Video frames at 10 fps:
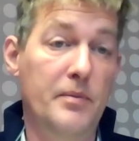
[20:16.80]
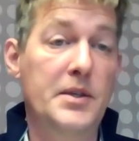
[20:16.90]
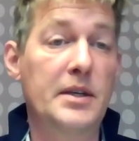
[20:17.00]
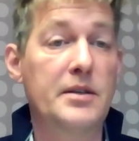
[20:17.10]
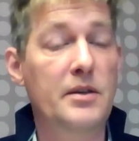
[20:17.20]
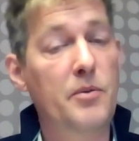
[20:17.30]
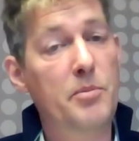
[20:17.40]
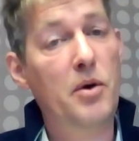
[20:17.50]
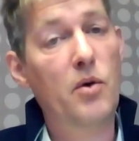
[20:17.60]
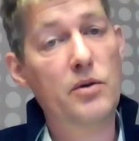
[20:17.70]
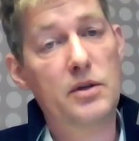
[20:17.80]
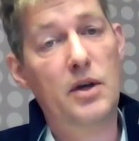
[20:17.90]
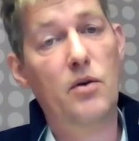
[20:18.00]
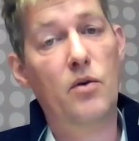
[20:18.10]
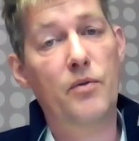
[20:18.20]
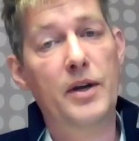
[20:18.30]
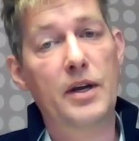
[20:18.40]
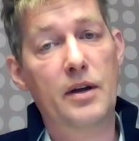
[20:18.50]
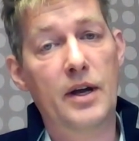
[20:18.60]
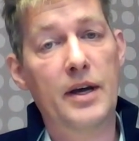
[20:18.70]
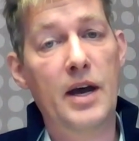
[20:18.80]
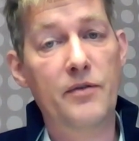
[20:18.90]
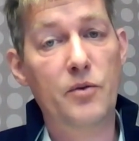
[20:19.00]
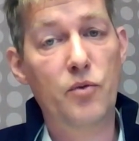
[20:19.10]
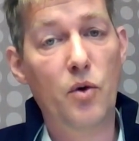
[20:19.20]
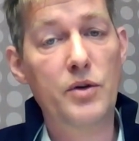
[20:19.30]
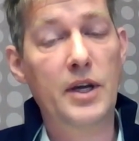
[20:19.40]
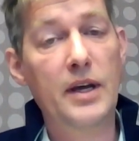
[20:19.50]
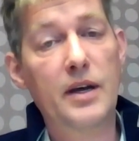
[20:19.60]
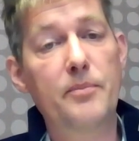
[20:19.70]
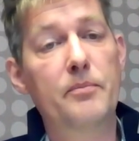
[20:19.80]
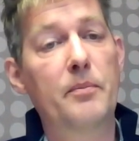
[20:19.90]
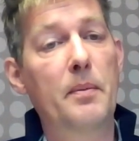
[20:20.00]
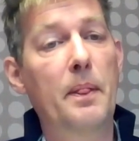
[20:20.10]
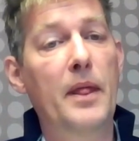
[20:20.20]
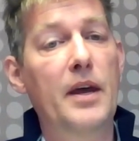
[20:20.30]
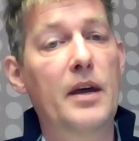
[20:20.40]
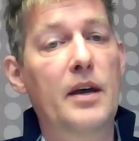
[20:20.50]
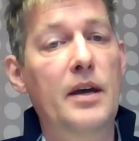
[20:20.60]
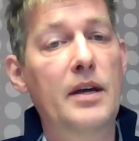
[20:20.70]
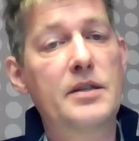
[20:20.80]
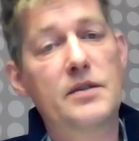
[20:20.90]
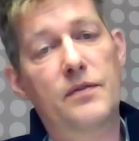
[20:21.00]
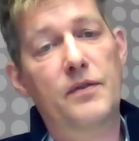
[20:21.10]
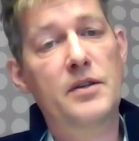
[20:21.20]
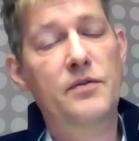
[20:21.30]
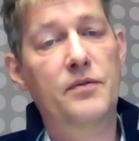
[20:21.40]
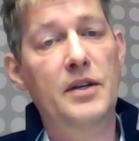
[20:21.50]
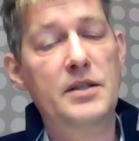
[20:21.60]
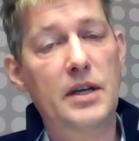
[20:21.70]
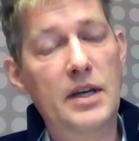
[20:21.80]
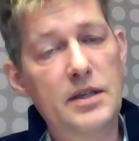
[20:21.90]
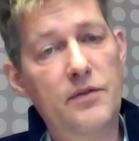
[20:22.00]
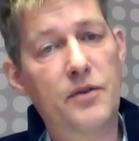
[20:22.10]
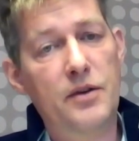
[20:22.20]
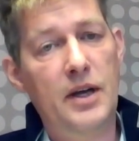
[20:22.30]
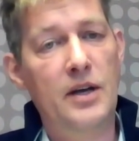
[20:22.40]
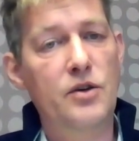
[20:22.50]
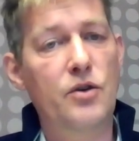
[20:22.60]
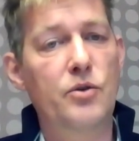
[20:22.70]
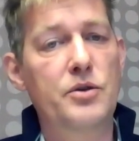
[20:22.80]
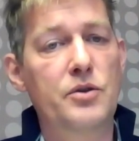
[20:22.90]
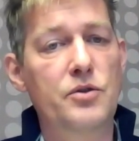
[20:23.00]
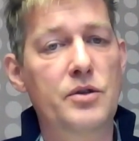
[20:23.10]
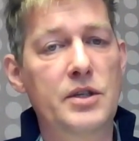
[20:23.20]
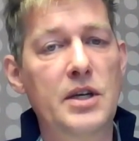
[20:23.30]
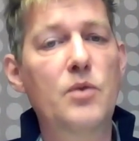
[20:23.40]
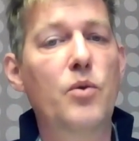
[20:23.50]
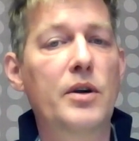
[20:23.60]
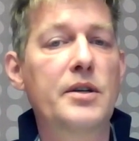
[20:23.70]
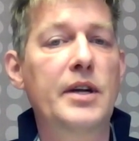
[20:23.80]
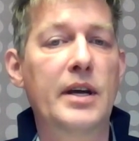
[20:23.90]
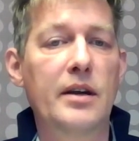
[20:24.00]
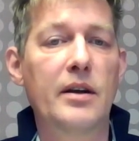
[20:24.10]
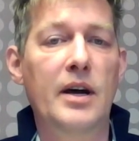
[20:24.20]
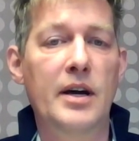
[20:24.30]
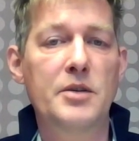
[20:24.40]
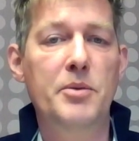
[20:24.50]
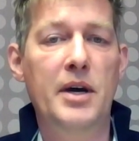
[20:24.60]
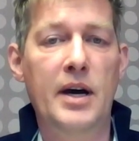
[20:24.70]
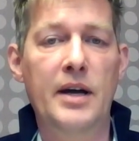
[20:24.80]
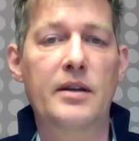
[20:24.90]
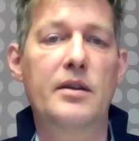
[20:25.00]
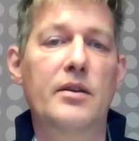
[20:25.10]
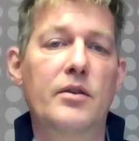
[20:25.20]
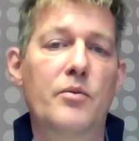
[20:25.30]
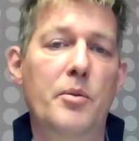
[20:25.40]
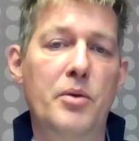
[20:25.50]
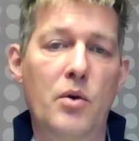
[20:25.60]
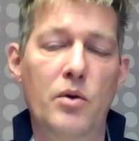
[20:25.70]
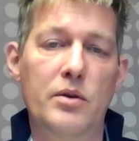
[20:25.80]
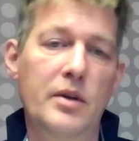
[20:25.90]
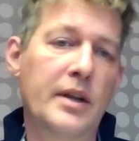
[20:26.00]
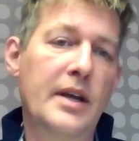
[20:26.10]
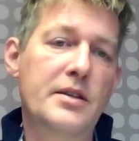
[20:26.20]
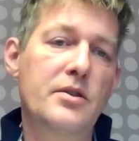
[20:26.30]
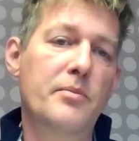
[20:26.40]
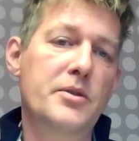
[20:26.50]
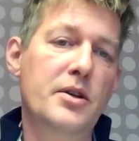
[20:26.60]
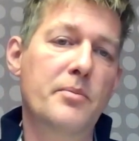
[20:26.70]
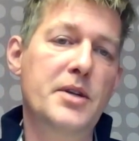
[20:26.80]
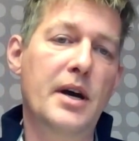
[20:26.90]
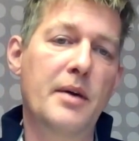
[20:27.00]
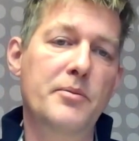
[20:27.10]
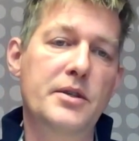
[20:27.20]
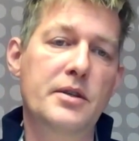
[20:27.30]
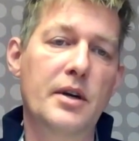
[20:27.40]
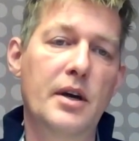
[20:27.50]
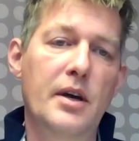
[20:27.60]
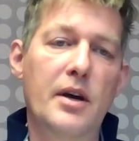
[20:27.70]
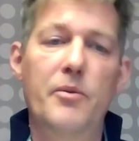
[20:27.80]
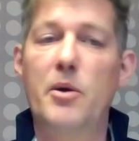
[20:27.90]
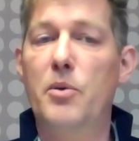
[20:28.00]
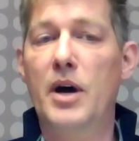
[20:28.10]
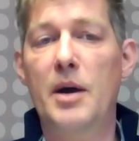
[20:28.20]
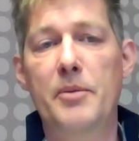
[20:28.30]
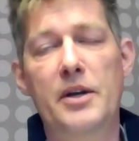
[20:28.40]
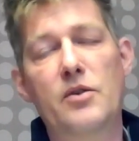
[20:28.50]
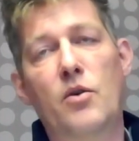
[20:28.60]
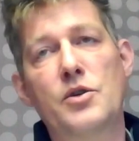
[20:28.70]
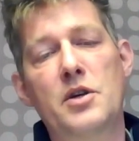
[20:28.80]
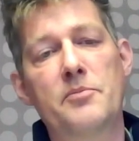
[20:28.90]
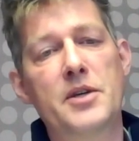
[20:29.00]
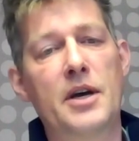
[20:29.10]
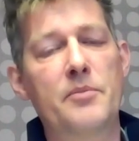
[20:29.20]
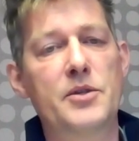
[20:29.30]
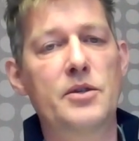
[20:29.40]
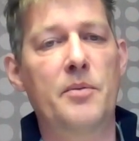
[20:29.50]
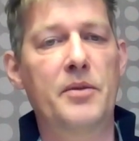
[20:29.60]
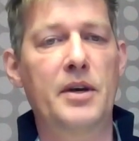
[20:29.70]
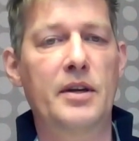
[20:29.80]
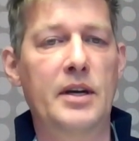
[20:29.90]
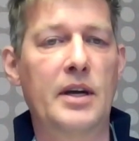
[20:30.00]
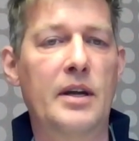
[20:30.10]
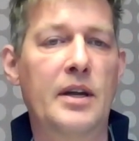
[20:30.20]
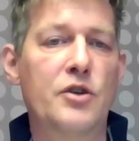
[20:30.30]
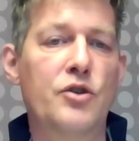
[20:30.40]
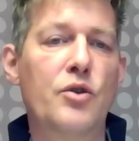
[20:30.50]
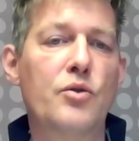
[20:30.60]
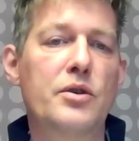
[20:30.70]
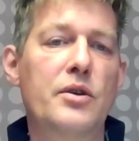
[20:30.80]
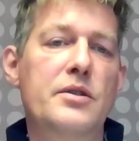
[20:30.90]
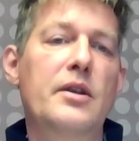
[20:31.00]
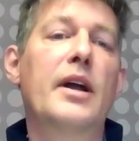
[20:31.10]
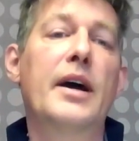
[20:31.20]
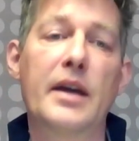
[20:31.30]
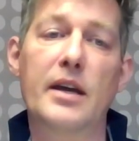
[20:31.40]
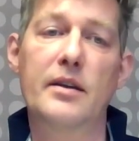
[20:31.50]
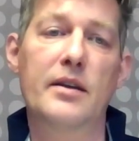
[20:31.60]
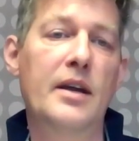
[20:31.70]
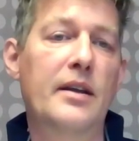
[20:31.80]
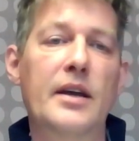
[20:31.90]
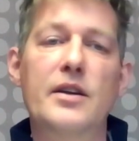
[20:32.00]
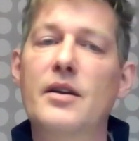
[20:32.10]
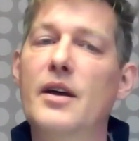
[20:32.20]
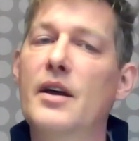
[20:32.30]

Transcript: since the report already like have the raw data, it's easy for the end user to see what data lies behind the report, and that's sometimes a requirement or sometimes something that users like. They